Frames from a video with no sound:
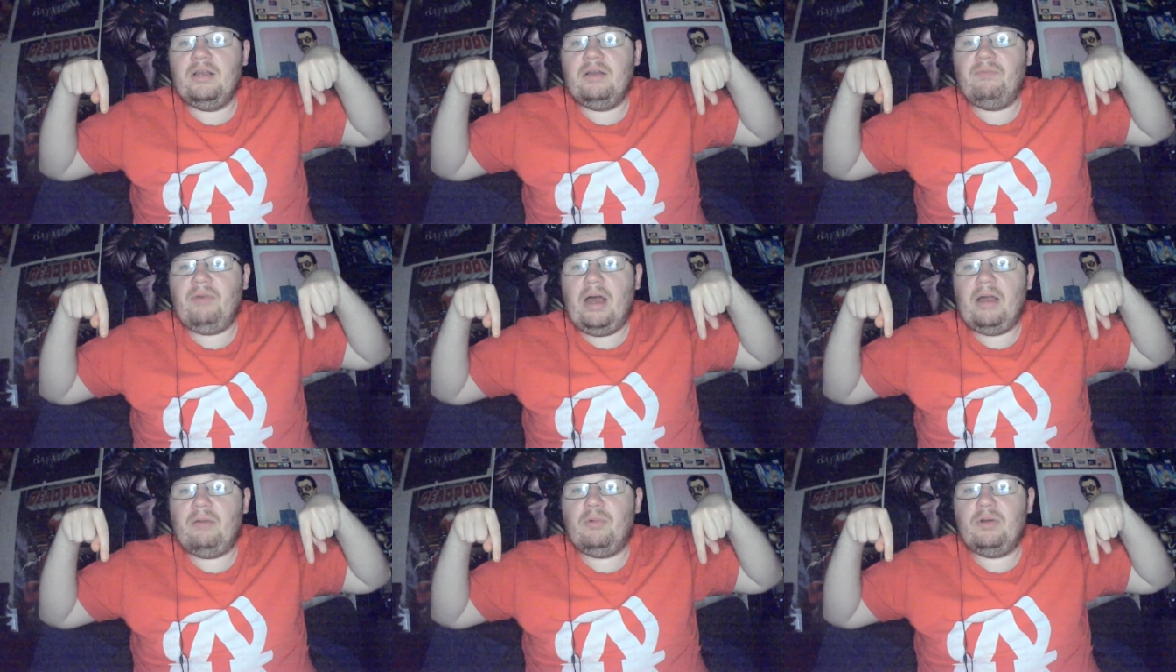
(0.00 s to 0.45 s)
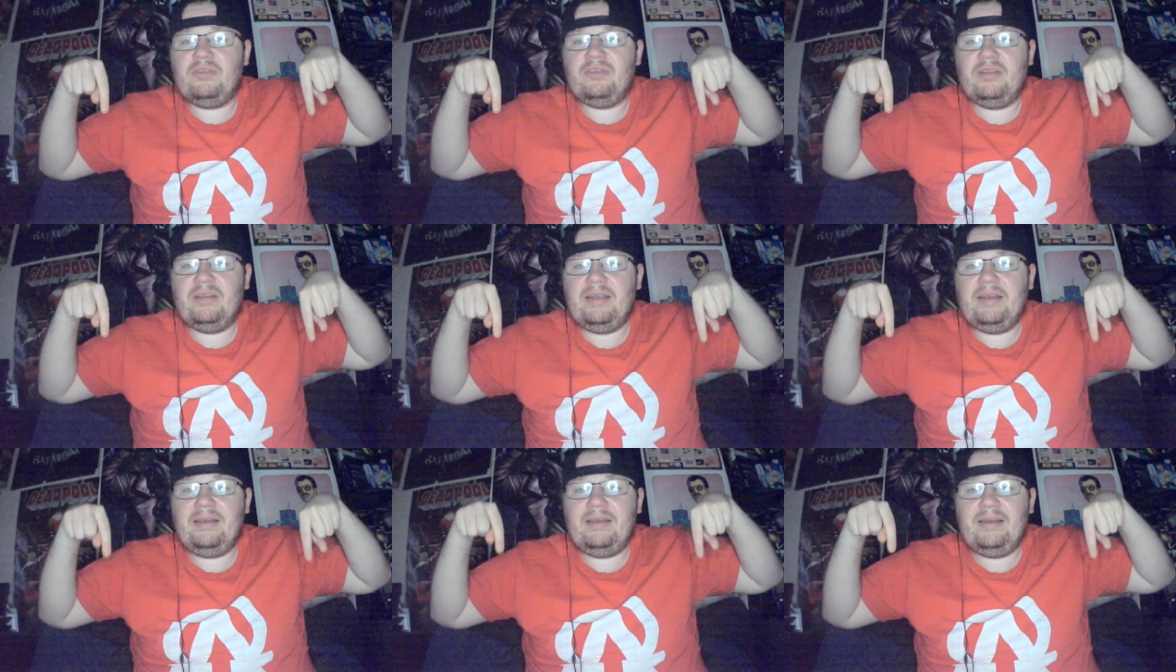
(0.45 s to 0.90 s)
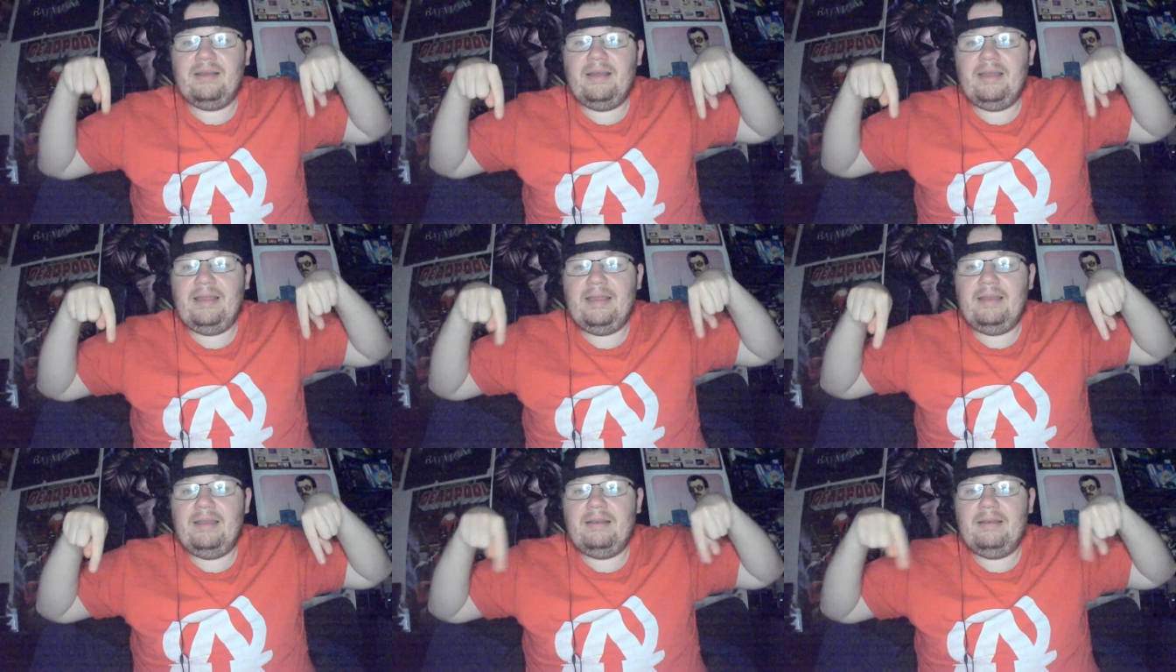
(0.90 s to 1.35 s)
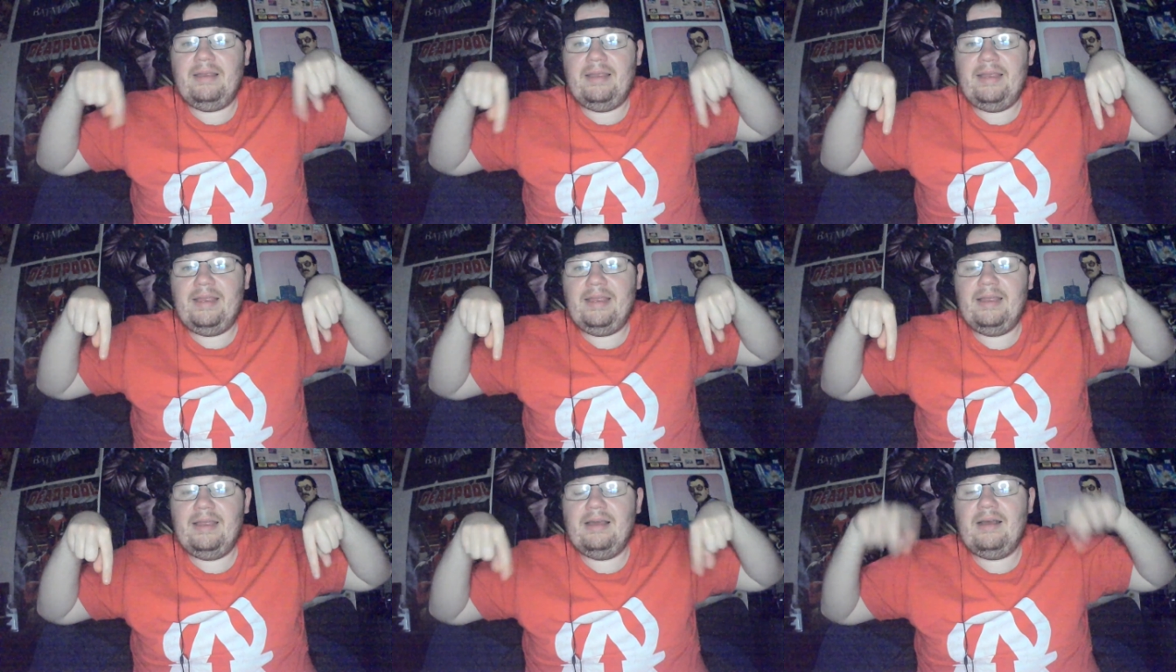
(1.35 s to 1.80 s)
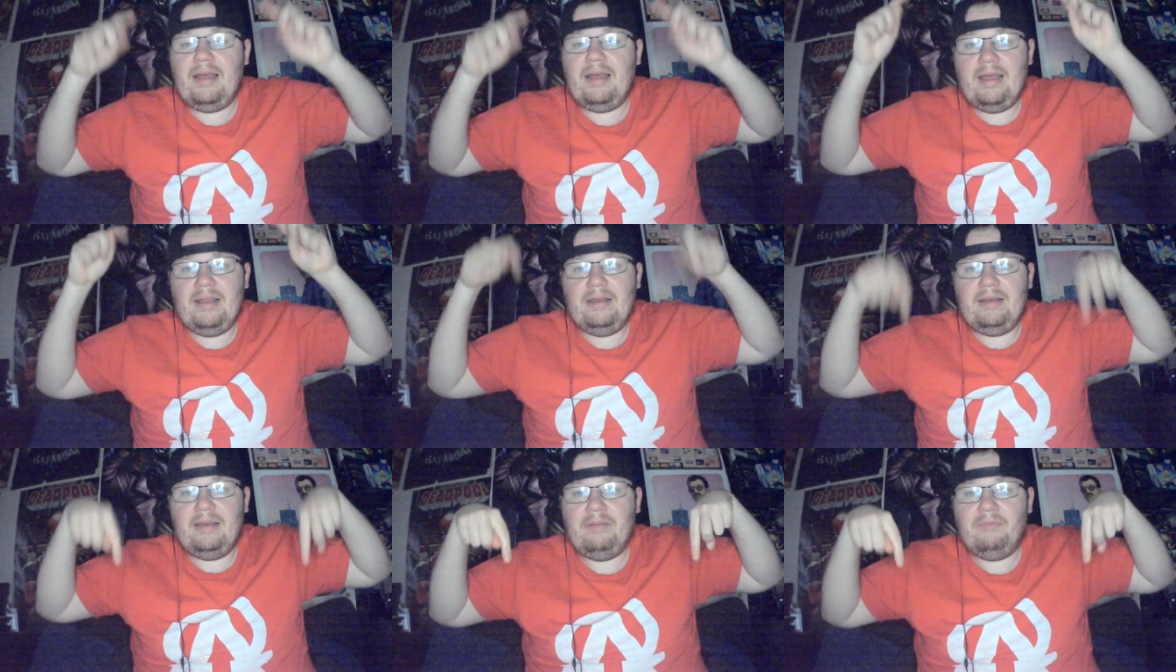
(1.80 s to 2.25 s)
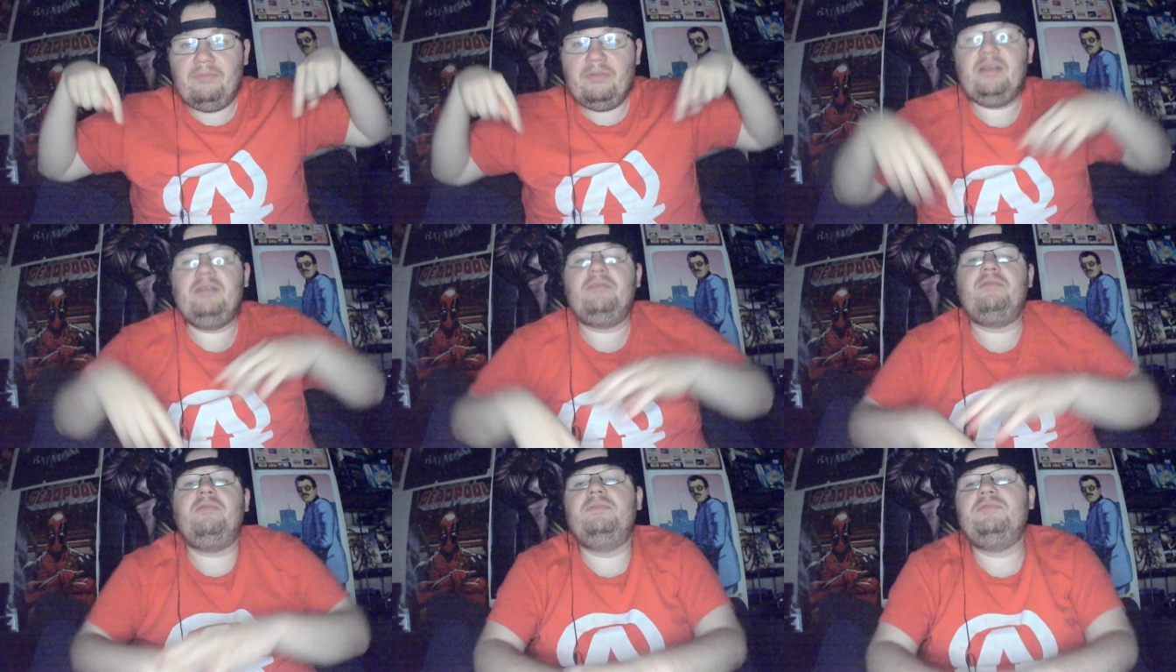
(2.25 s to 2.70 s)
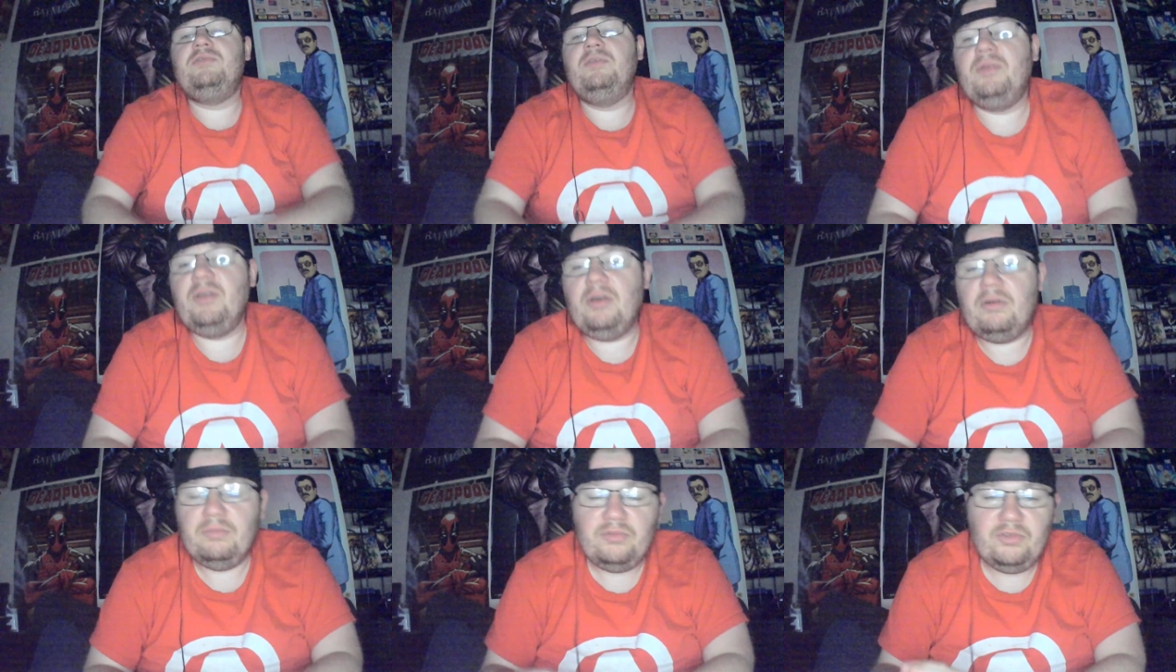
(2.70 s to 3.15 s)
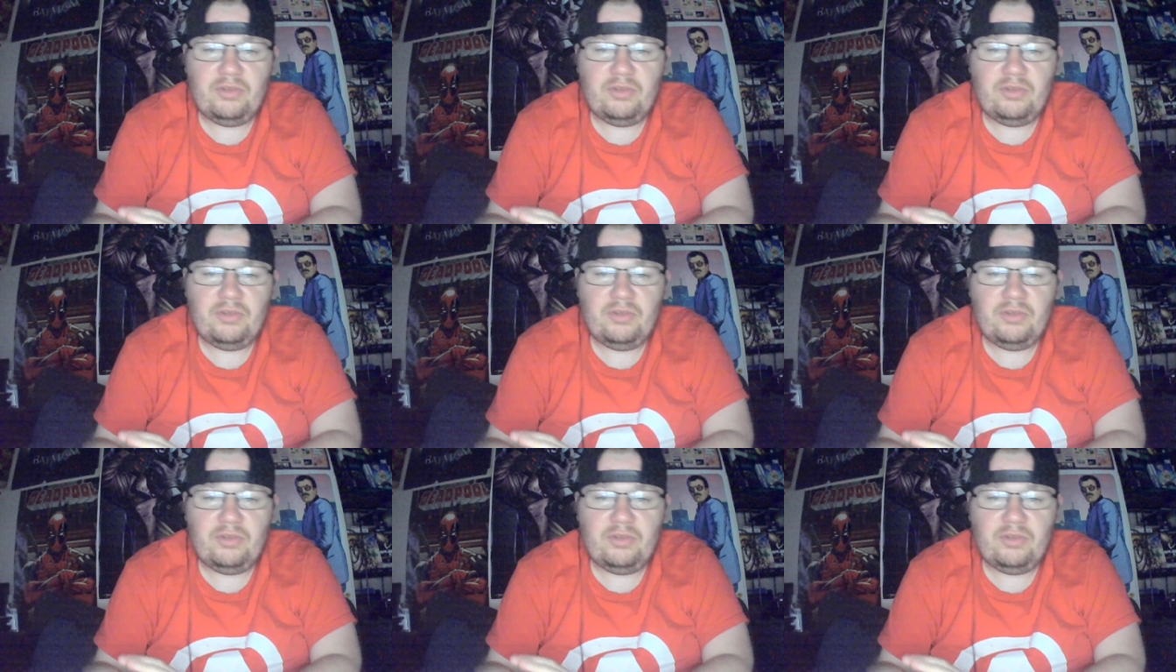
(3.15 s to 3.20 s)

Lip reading: that I want to link in here and in the description below.